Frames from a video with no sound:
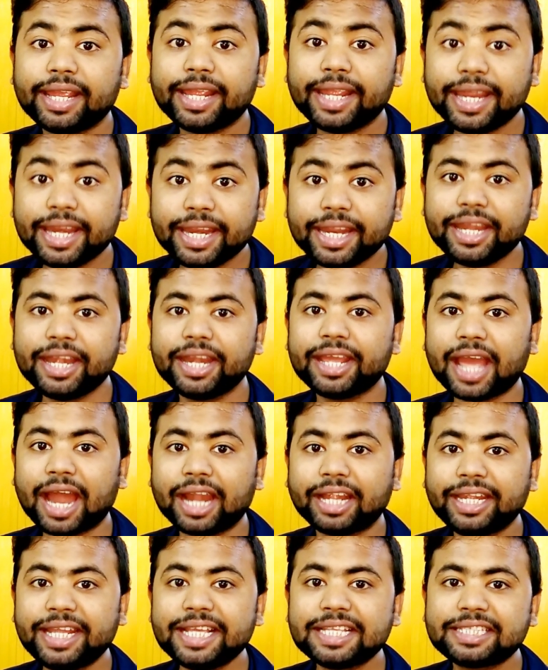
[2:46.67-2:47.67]
in
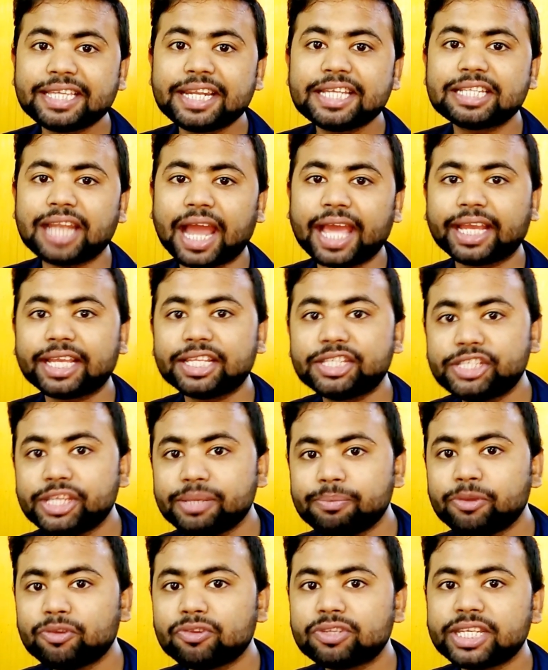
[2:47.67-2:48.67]
India, T-Series like
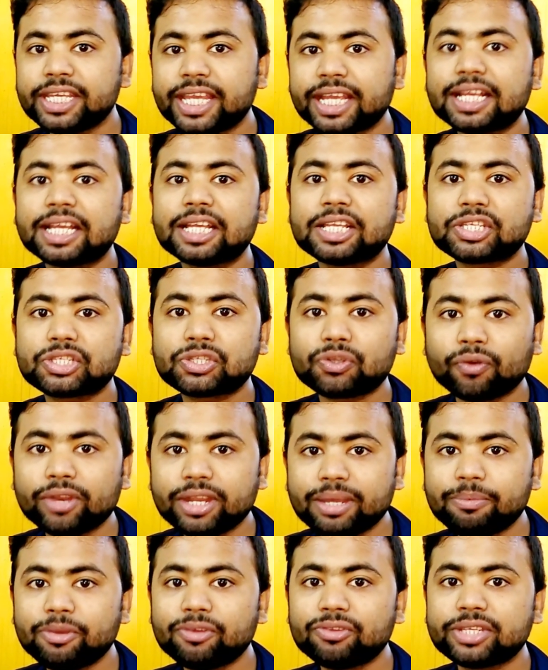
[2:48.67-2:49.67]
G Music,
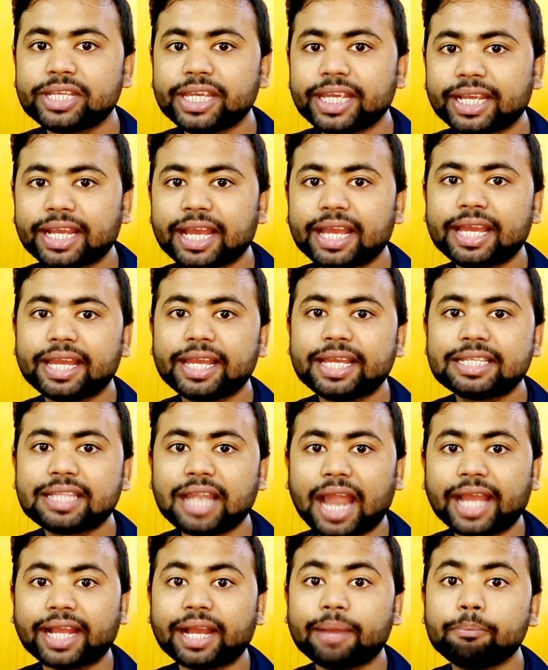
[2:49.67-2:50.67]
Sony Music is
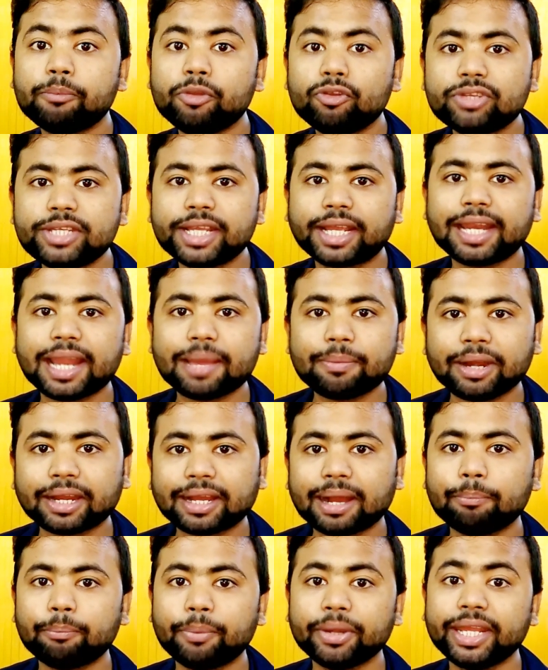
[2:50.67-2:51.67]
like a music label
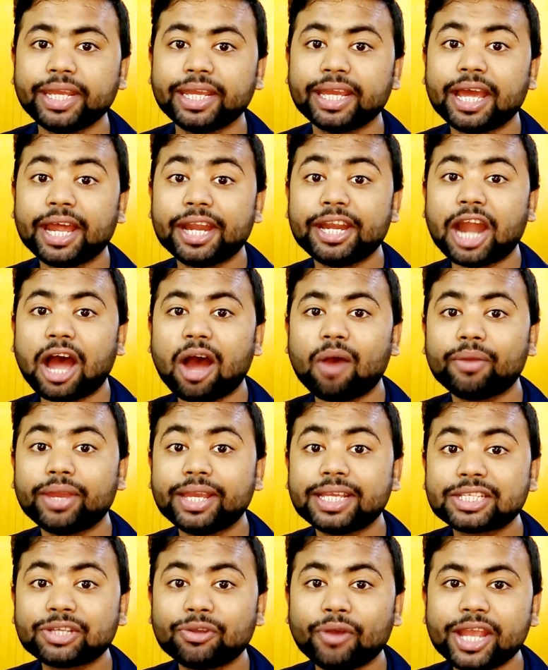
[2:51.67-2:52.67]
company. Now
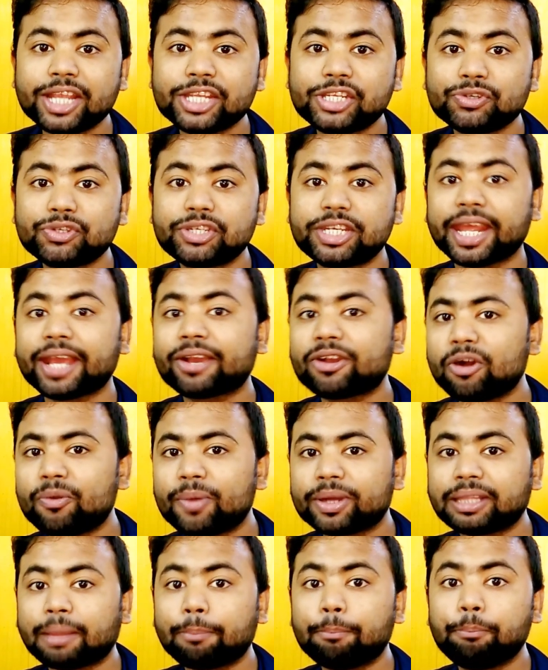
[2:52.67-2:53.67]
is going to take
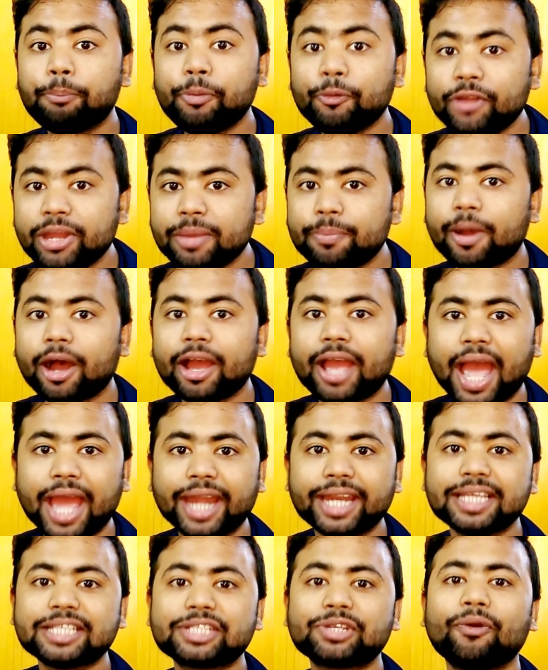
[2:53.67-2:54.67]
over the PewDiePie
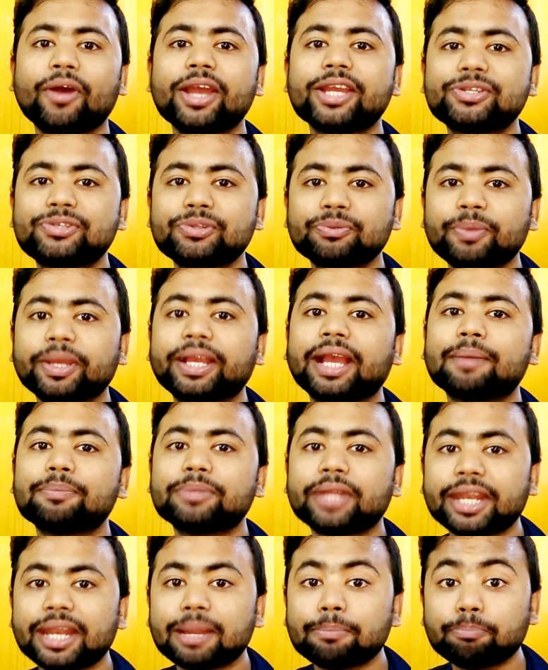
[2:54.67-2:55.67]
and is going to become
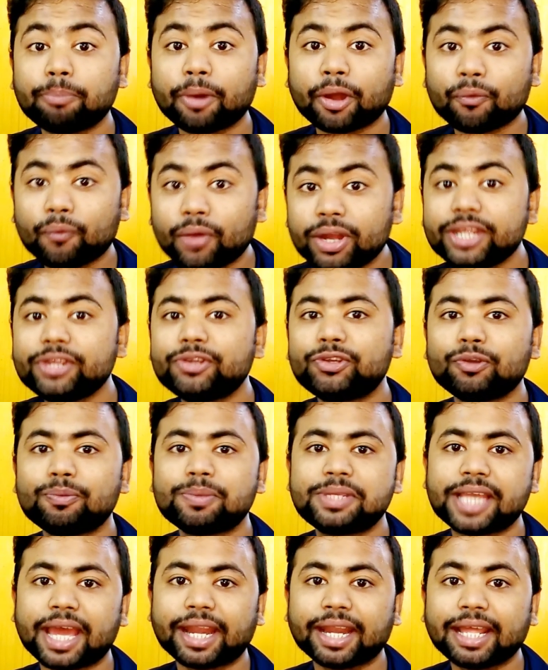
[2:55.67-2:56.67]
the number one
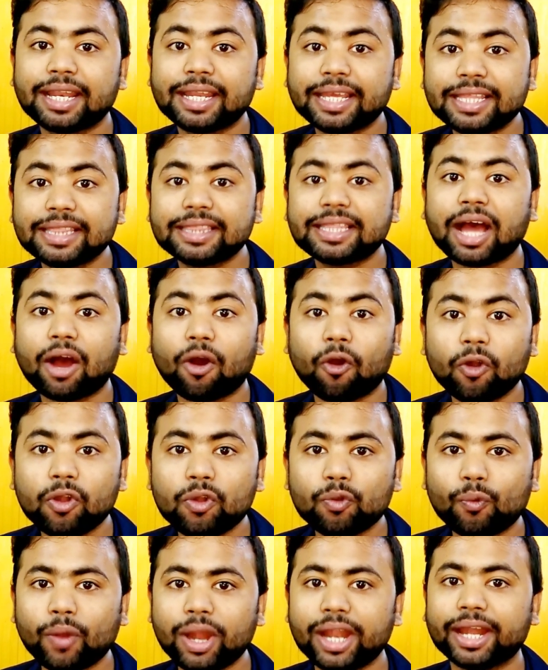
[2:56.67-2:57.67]
YouTube channel in the
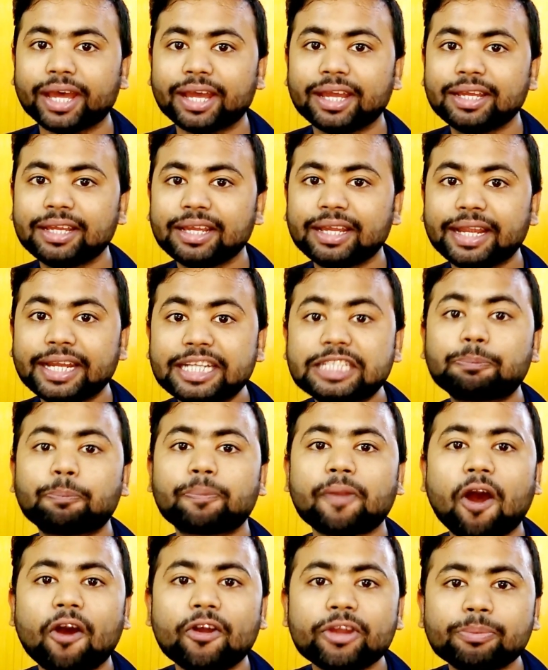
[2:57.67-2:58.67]
whole world. It's
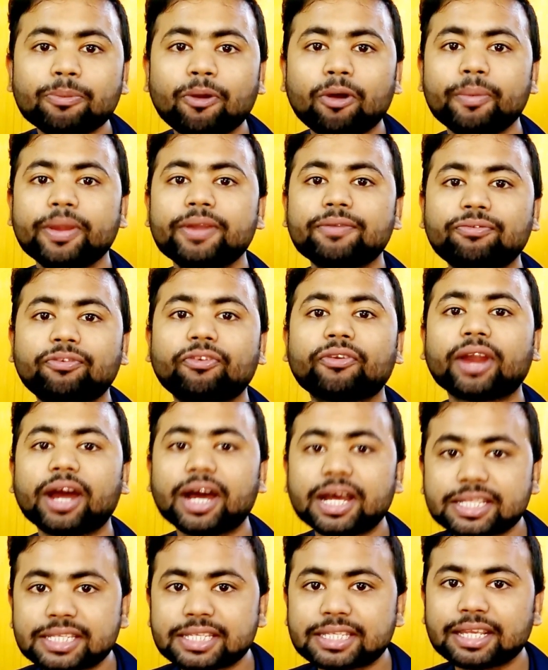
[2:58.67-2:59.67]
proud moment for
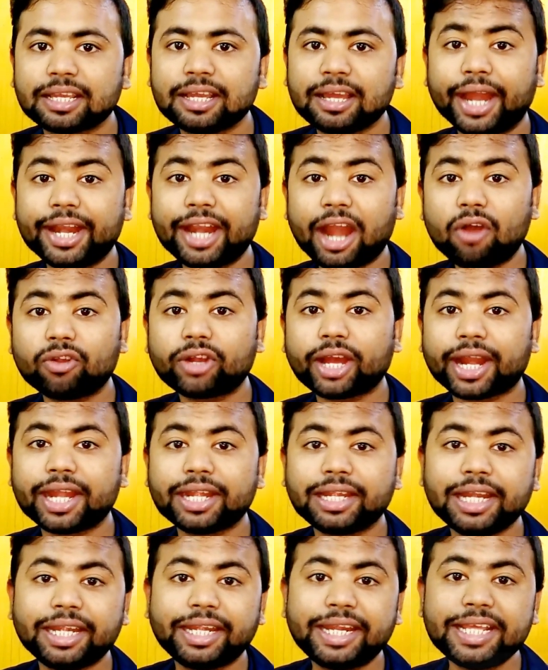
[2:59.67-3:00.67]
us. And now currently